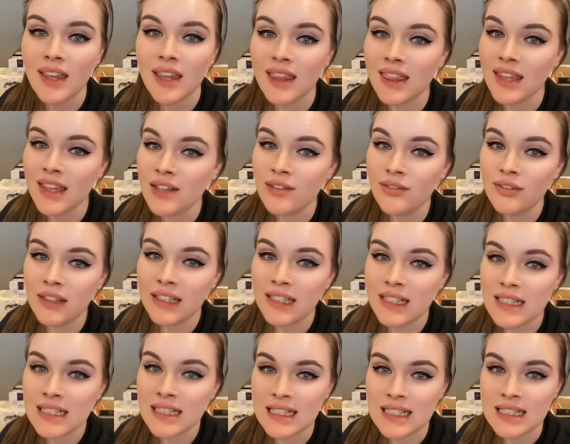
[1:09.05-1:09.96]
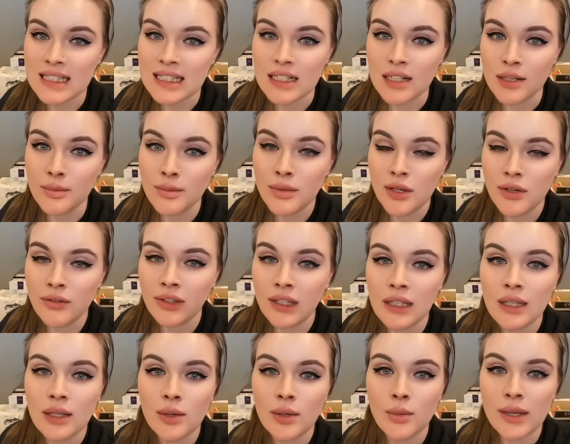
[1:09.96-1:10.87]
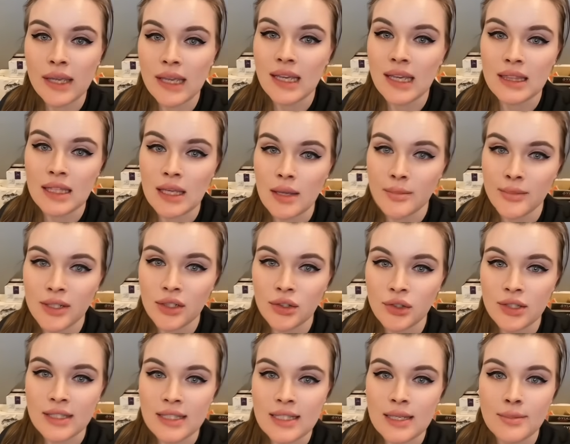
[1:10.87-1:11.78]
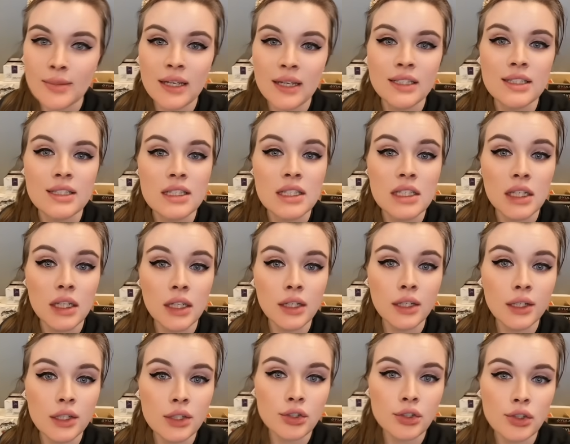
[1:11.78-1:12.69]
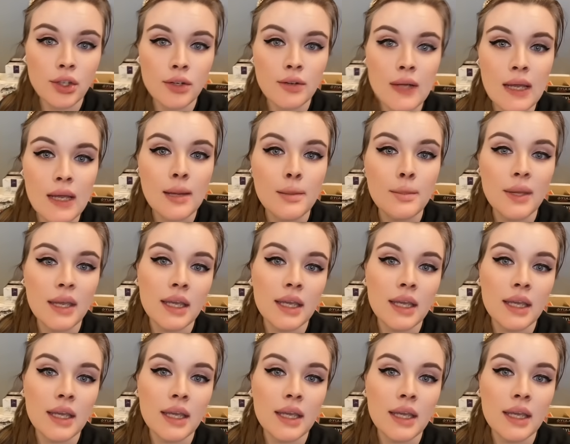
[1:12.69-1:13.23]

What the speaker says: Thankfully, it didn't start moving. We hit the emergency button, security showed up,